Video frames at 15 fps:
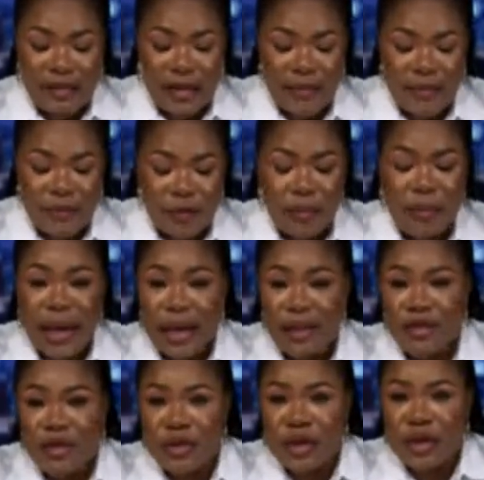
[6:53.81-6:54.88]
them from
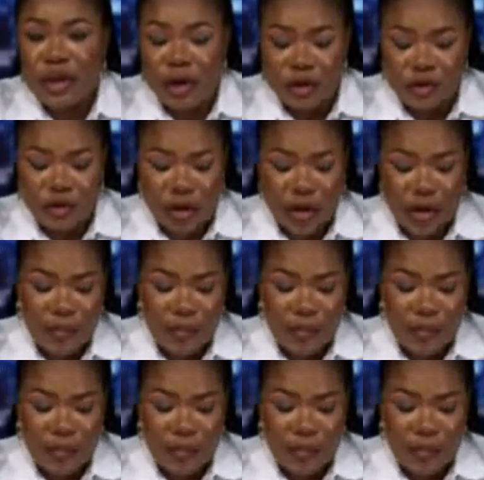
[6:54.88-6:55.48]
entering the country.